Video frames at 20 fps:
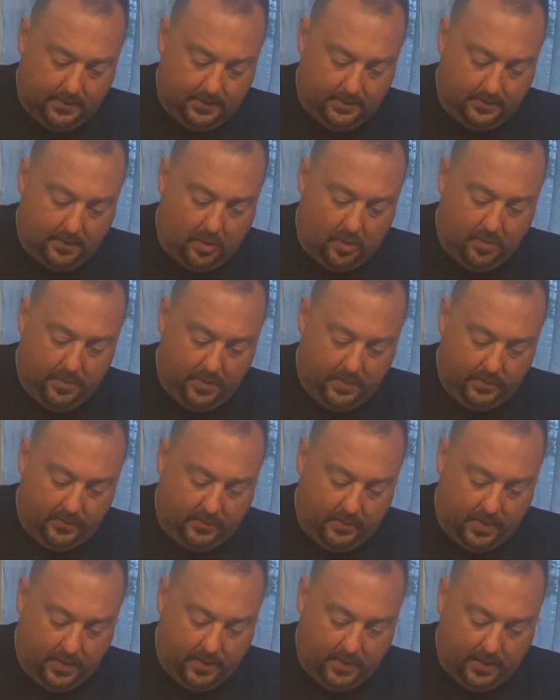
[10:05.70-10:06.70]
almost
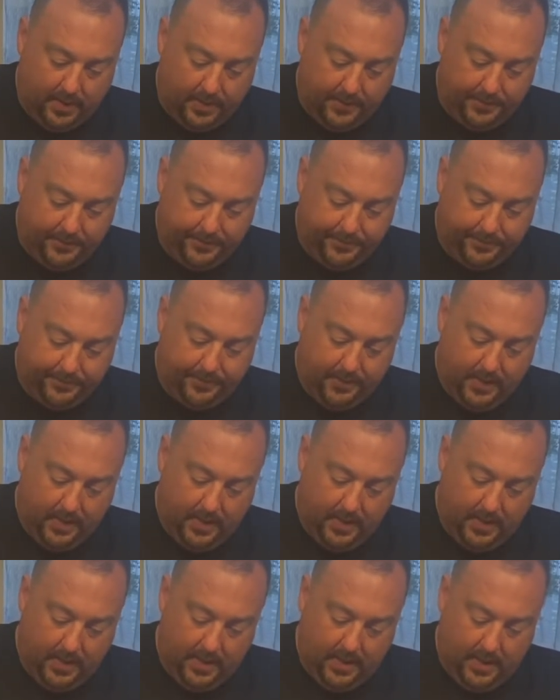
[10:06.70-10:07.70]
done here.
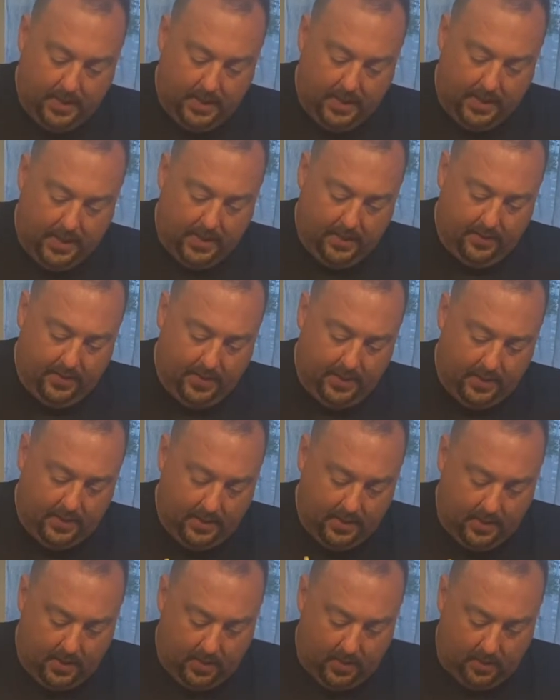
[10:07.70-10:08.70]
And
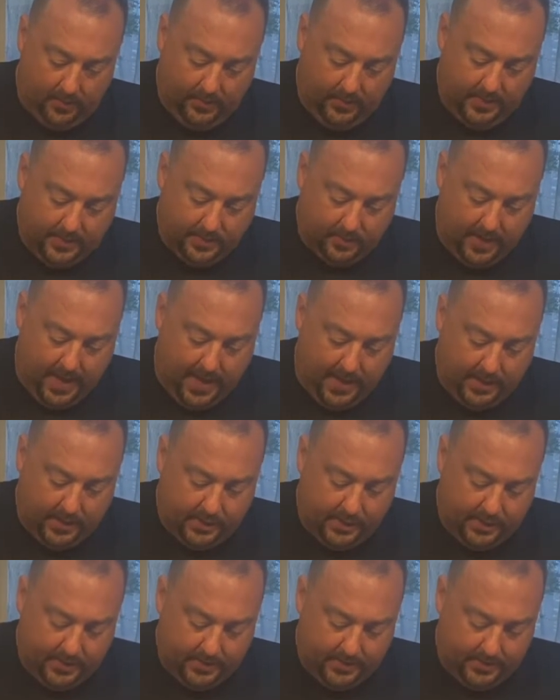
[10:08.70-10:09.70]
then on these
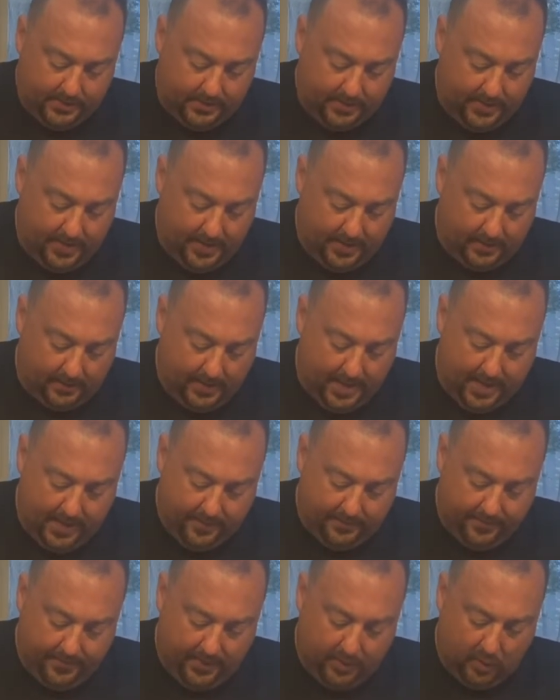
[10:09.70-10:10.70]
radishes, and a lot
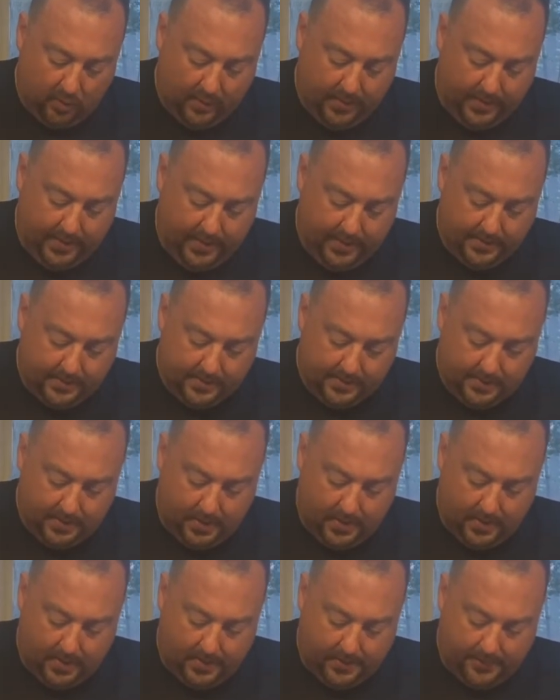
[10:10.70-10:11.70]
of the greens
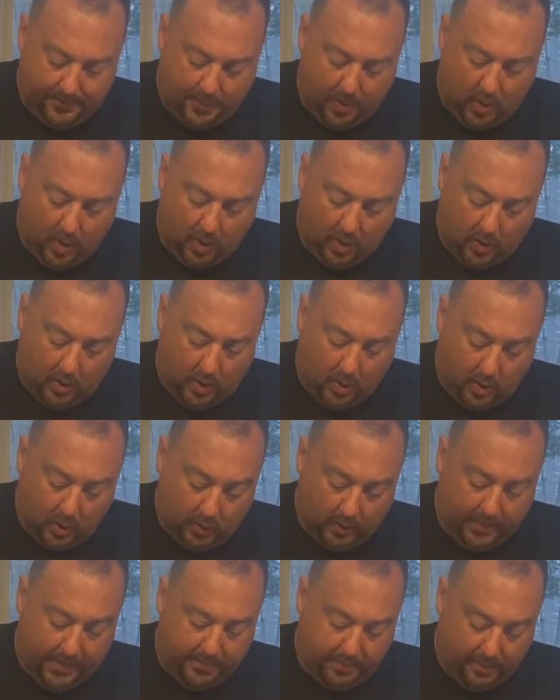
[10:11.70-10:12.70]
are
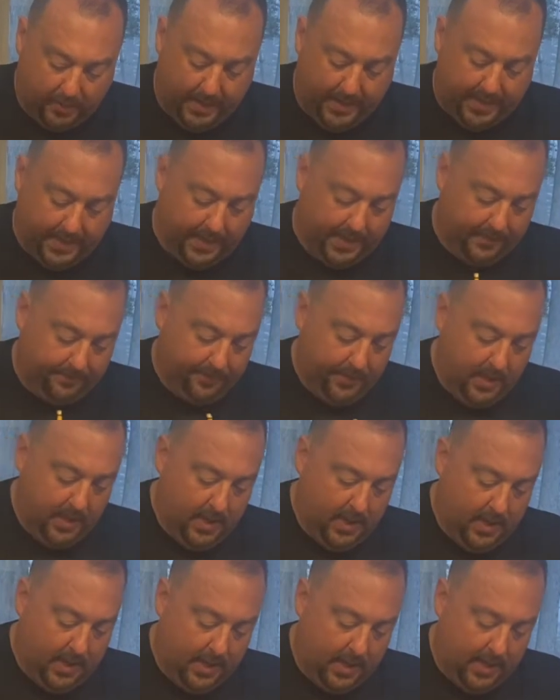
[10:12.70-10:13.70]
early planting.
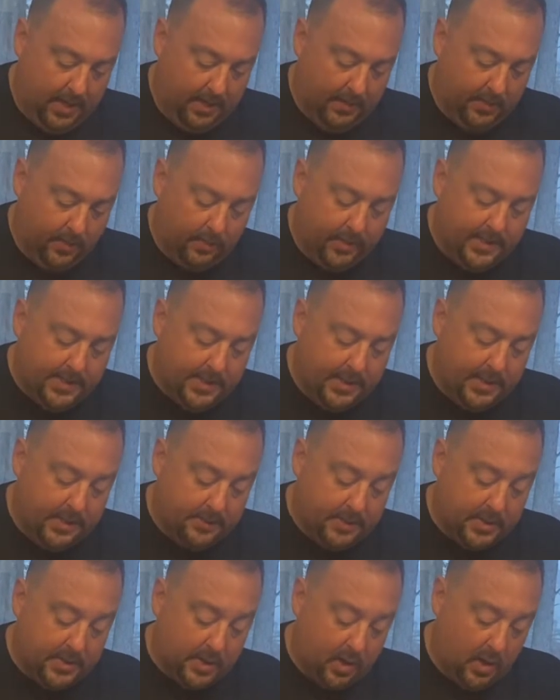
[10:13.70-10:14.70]
And the reason I'm
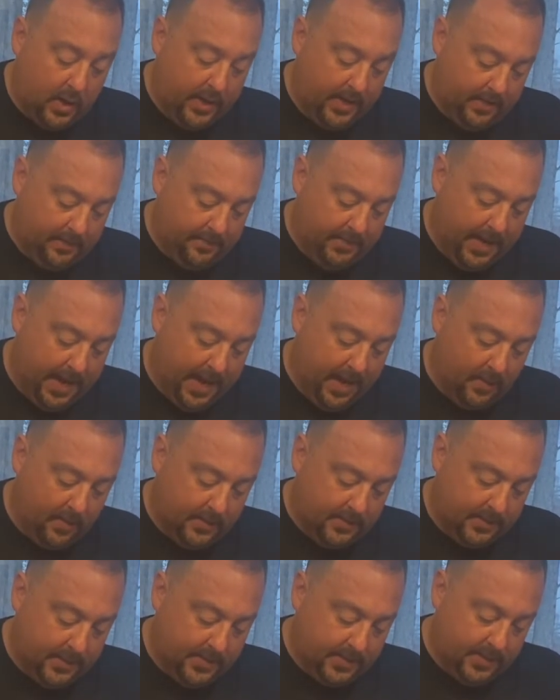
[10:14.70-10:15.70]
starting them now
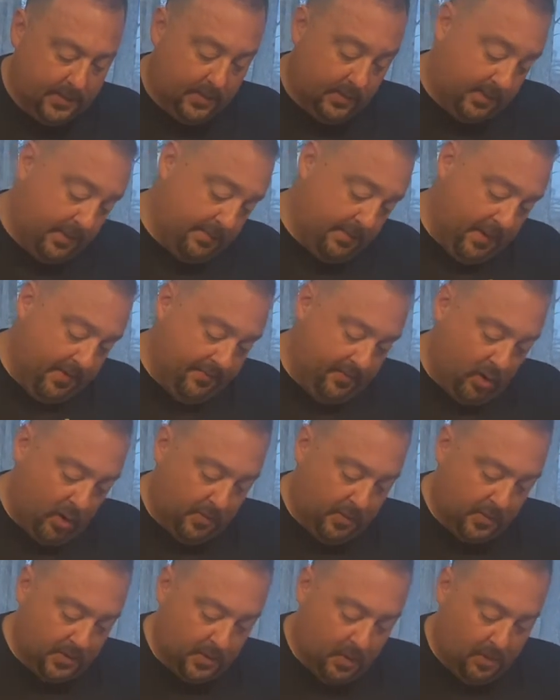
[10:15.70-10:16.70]
is because I looked at my
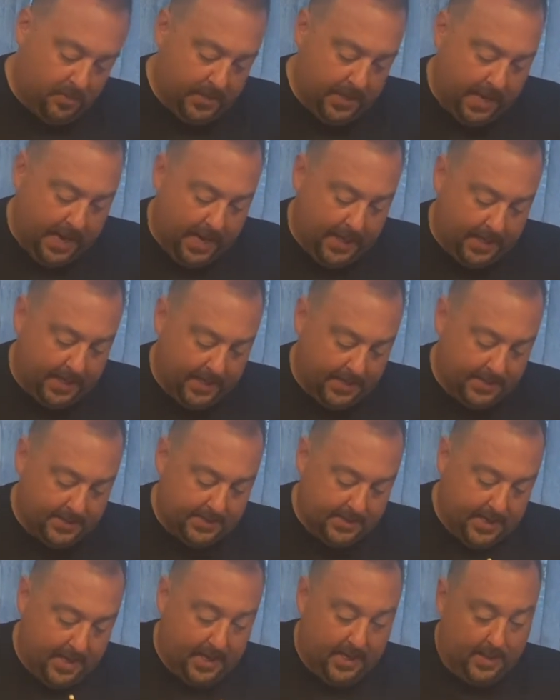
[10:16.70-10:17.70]
Farmer's Almanac and it
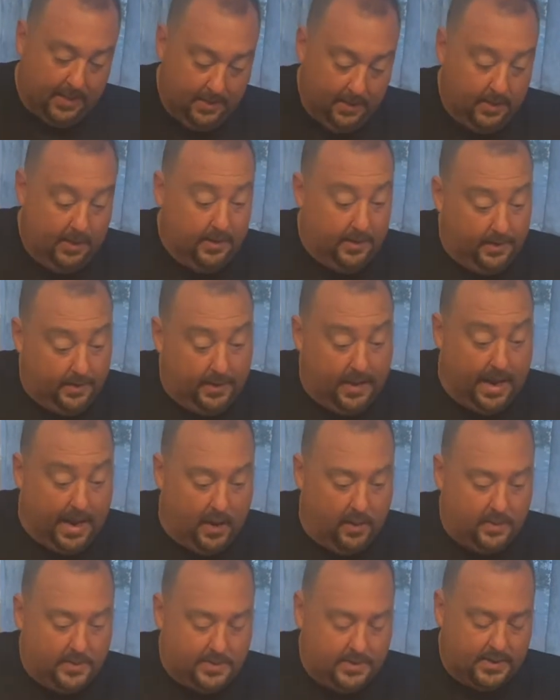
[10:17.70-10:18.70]
said
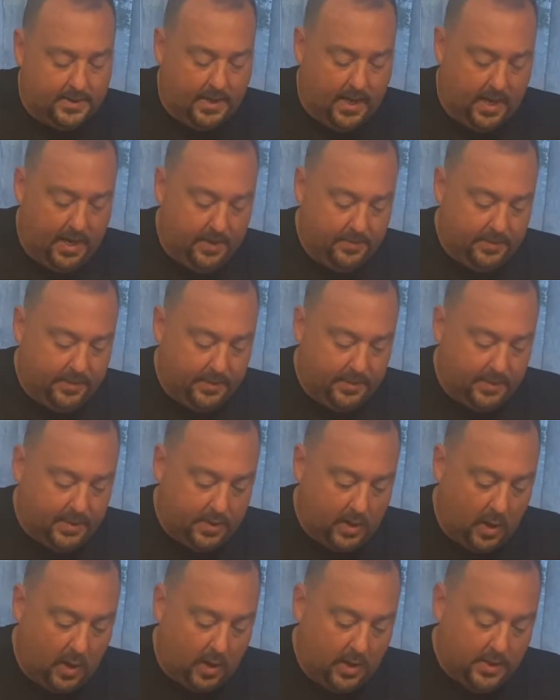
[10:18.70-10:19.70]
now is the time to
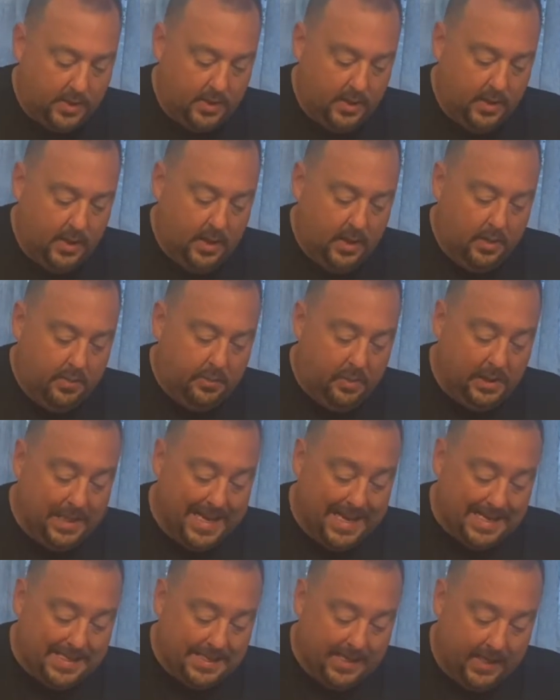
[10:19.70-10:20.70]
start
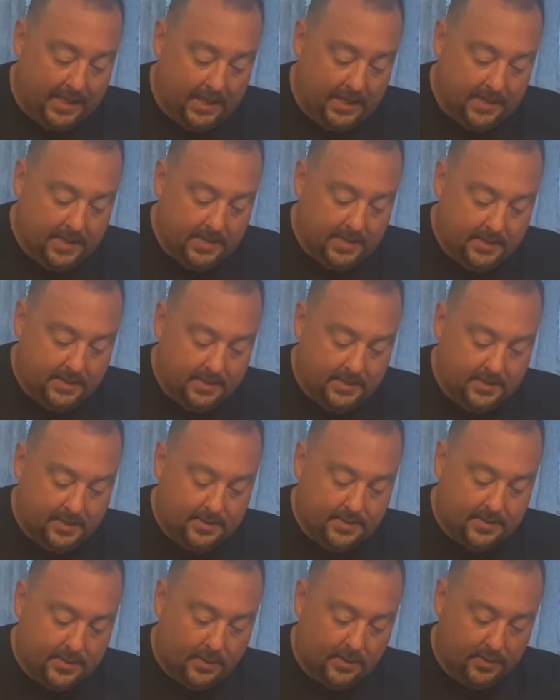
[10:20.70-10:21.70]
planting
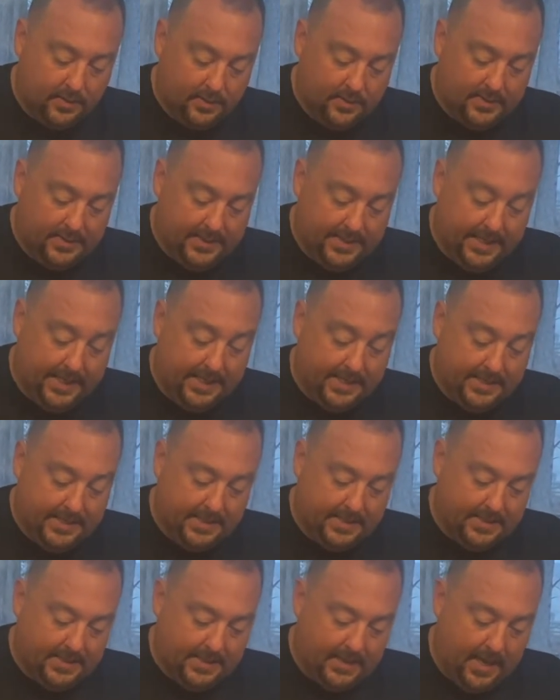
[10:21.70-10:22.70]
certain seeds
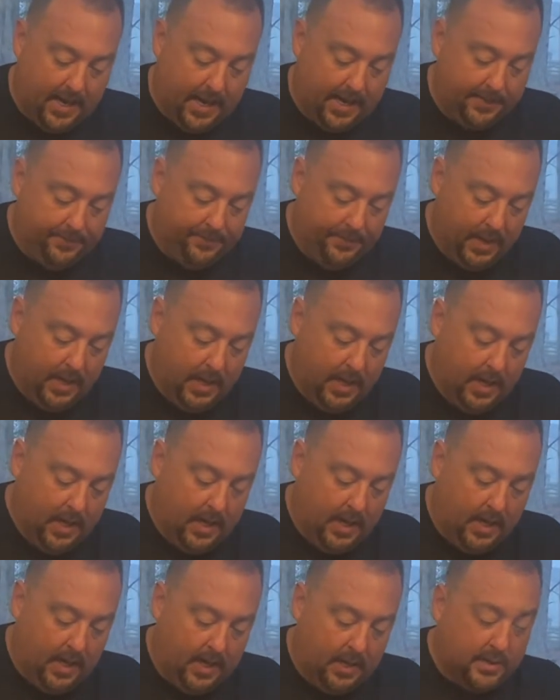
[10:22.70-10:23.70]
inside.
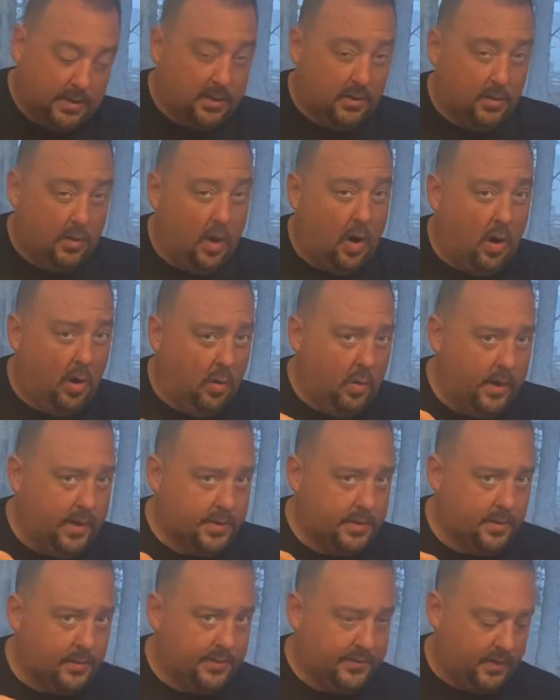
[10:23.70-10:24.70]
So
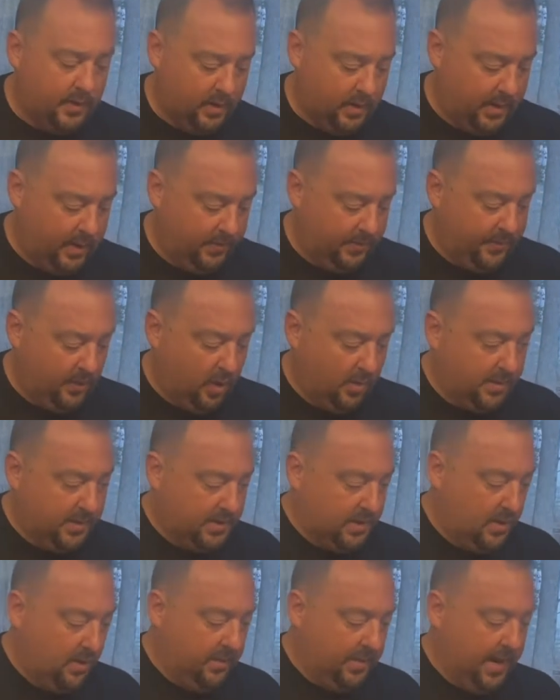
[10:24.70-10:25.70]
always refer to your Farmer's
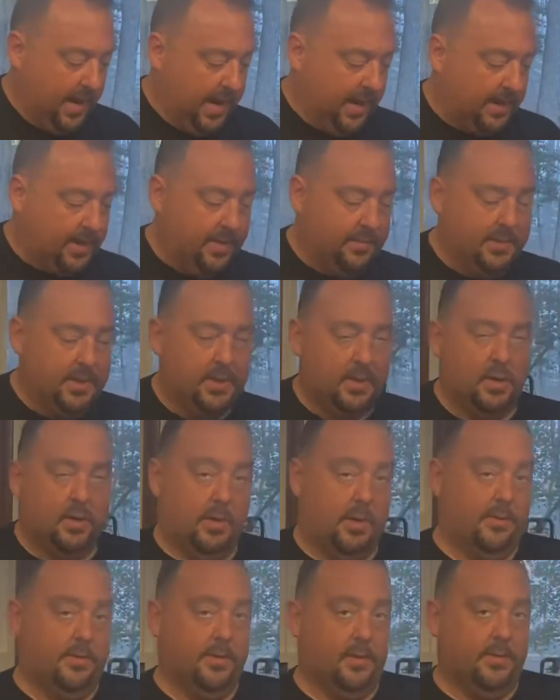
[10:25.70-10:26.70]
Almanac. They've been doing
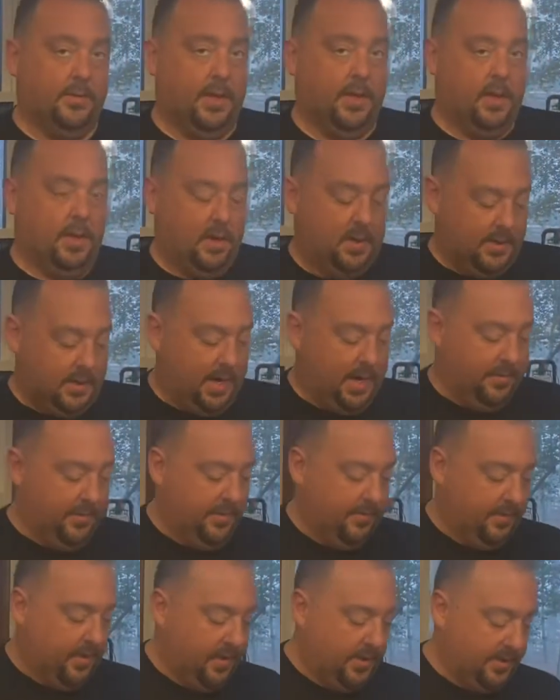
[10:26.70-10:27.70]
it for a very long time. They're
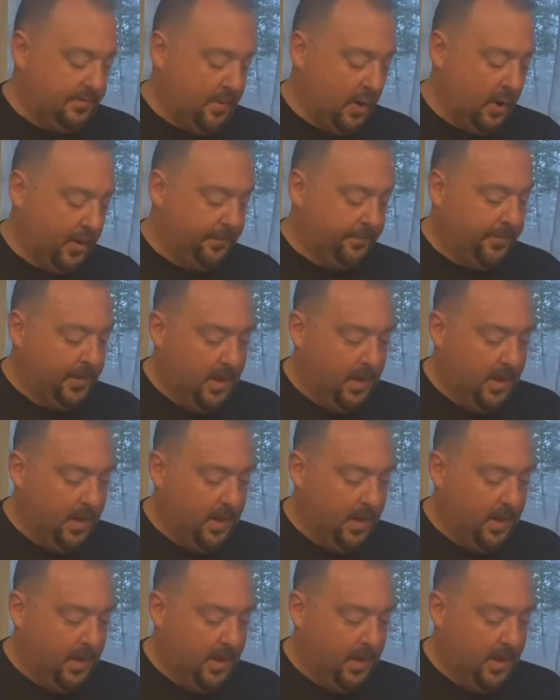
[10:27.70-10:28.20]
very smart.